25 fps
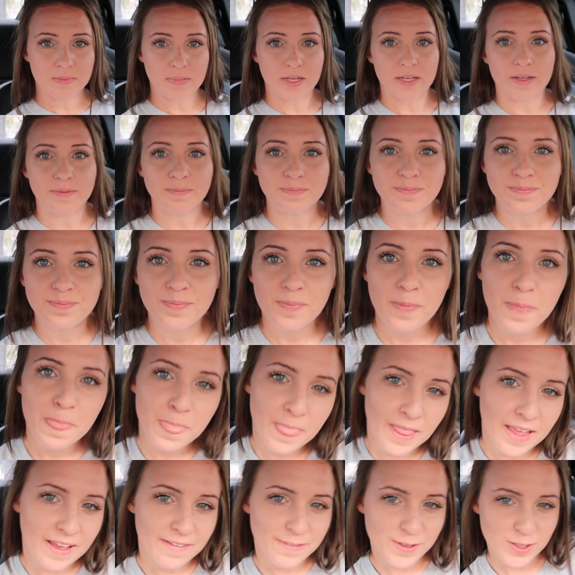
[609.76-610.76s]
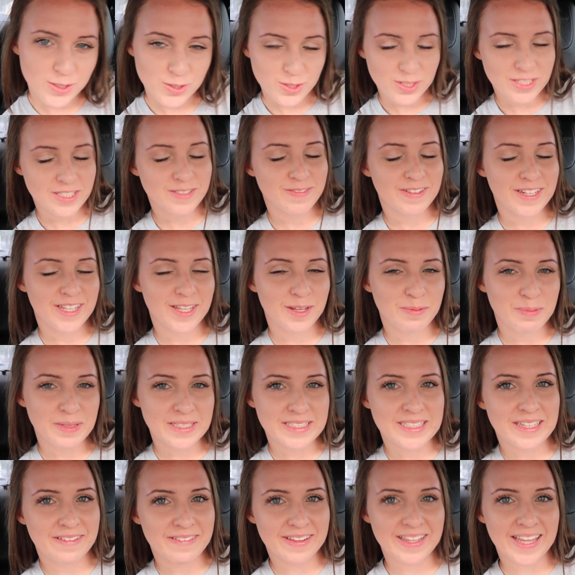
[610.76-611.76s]
But if you enjoyed this video,
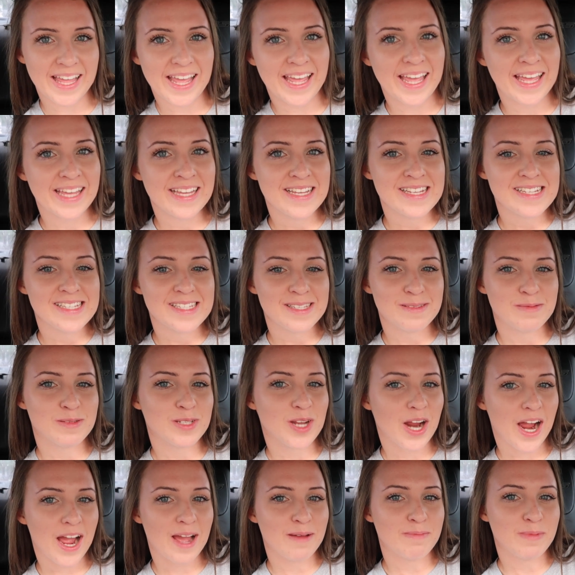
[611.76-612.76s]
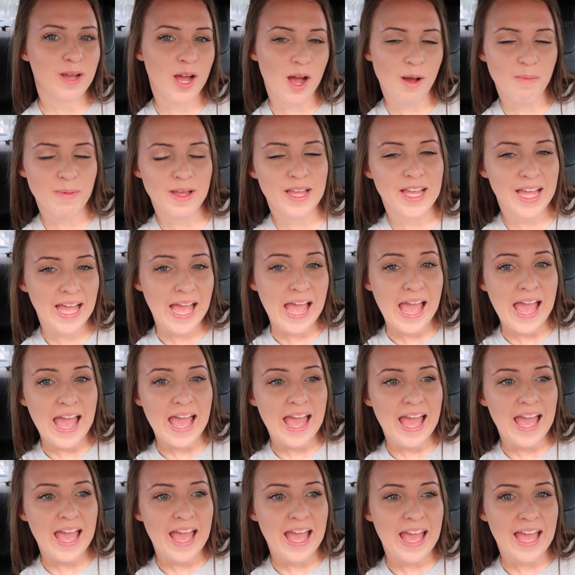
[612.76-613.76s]
please give it a like, subscribe, comment,
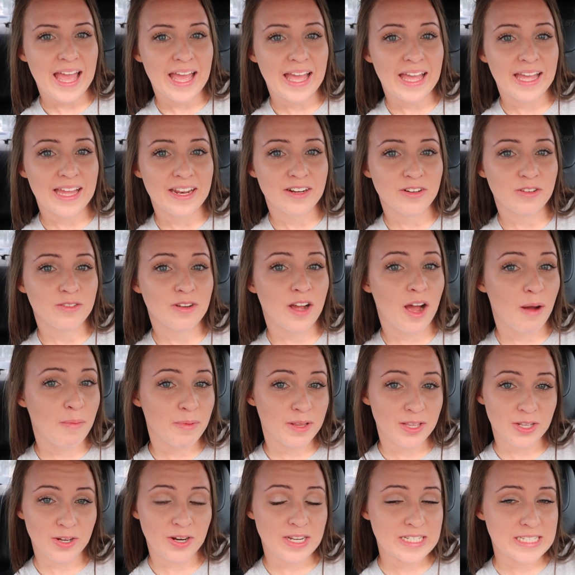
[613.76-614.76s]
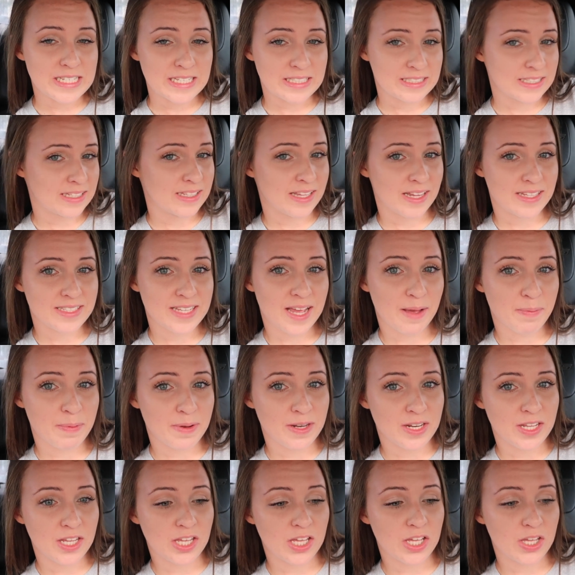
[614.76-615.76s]
and comment the craziest thing that's
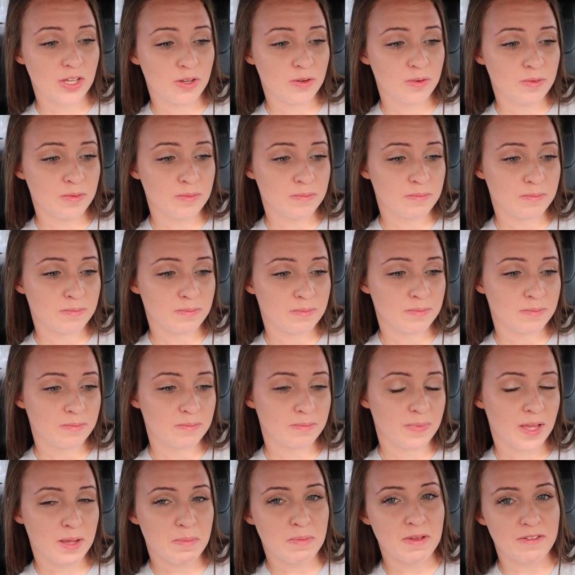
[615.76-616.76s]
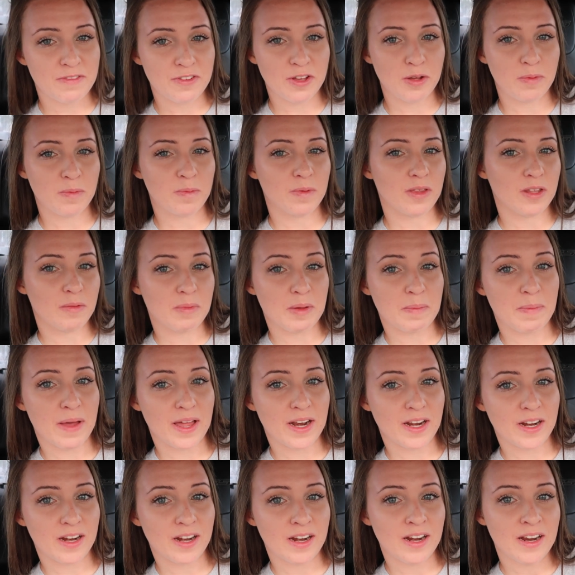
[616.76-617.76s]
happened to you. Make me feel a little bit
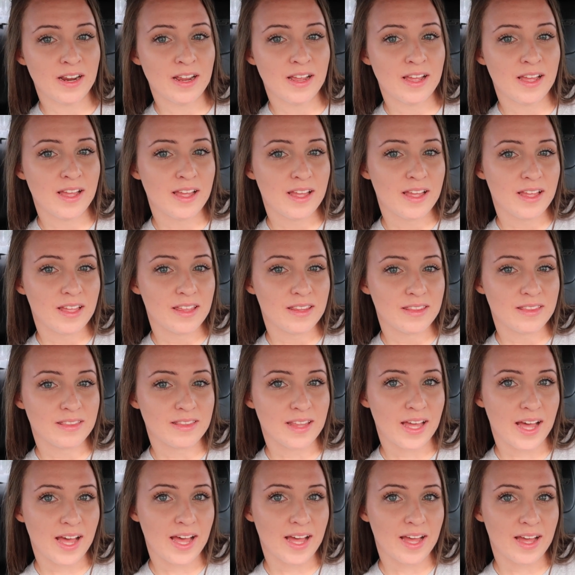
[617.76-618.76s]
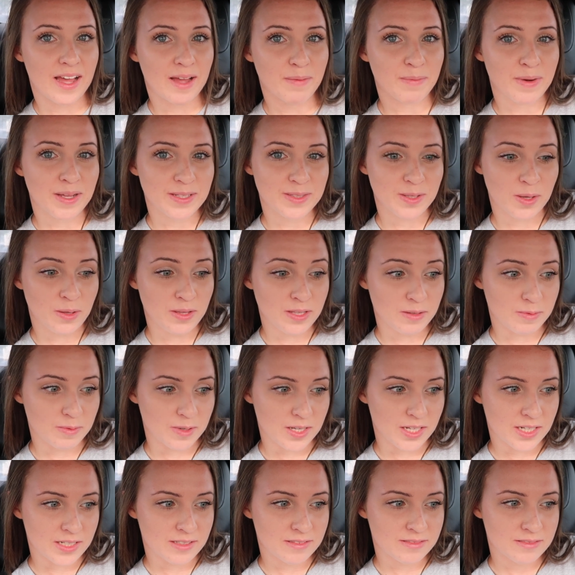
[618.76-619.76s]
better that I'm not the only
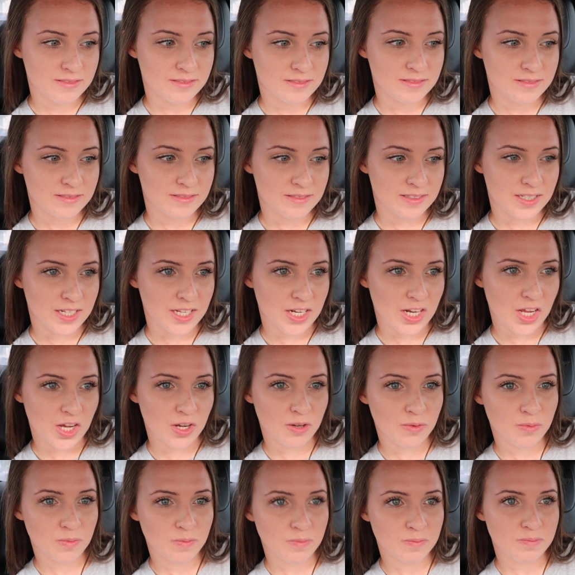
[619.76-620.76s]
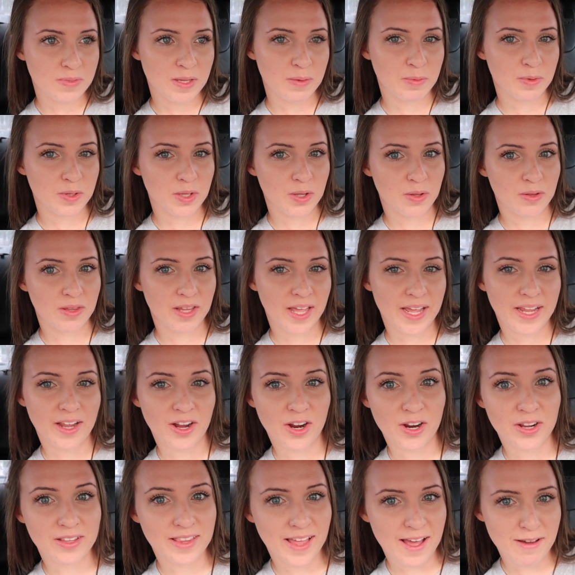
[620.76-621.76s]
one, you know. People don't like
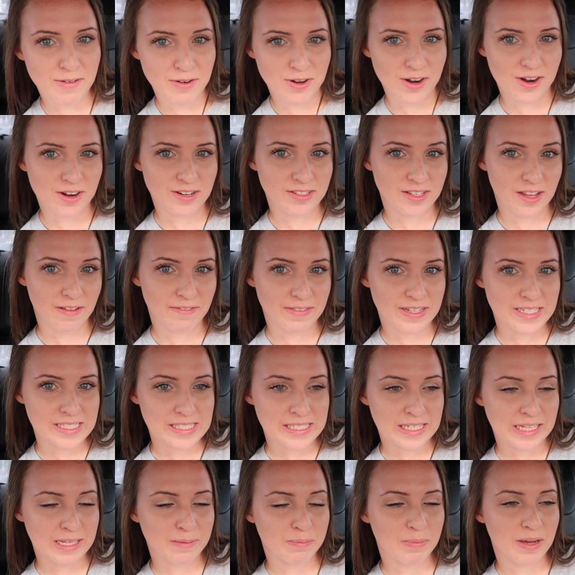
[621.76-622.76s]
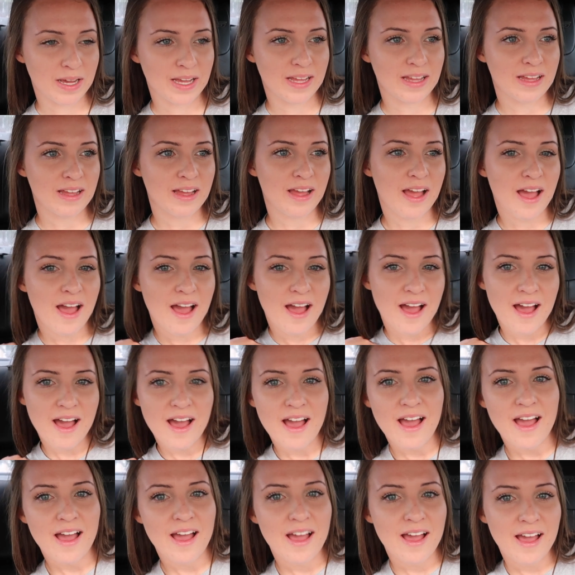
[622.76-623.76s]
our loud cars, obviously, but,
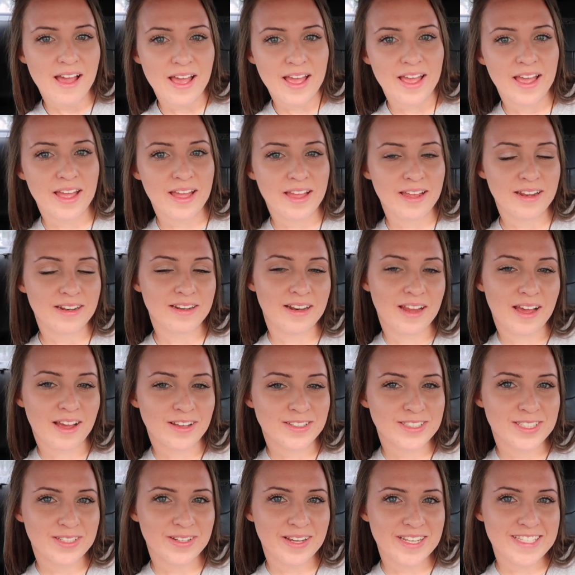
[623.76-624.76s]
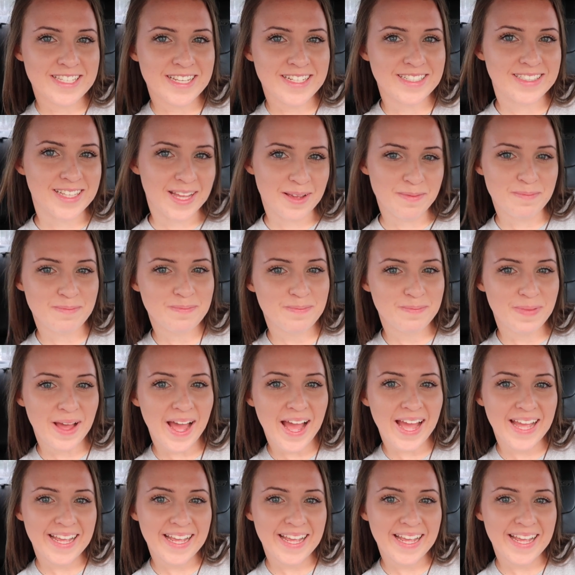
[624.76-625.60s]
and I'll see you guys next time.